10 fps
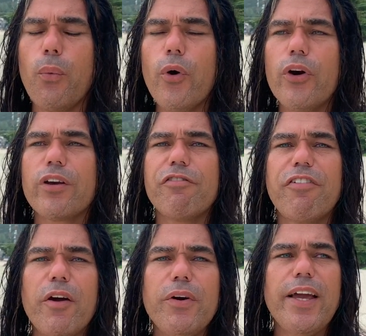work
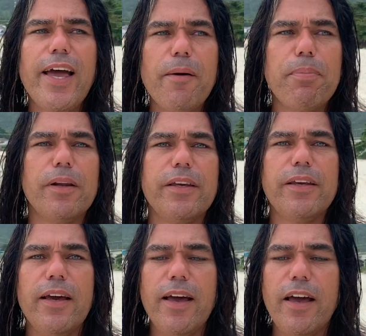very happily
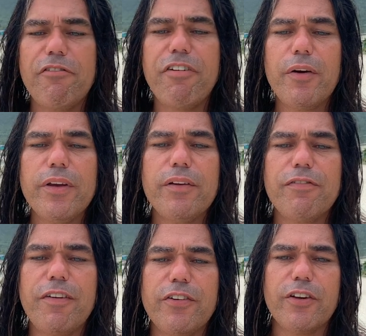and very
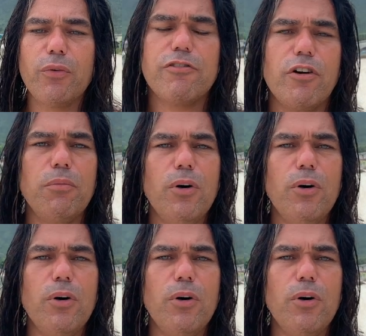efficient from